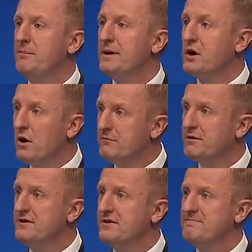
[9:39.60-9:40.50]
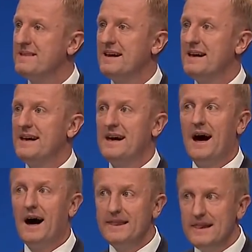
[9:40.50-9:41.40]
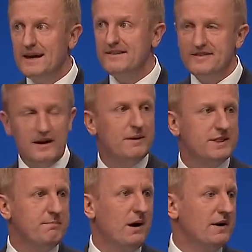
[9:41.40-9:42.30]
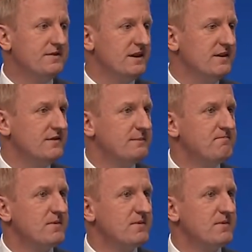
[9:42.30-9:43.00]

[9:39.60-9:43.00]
But Conference, unlike some other parties,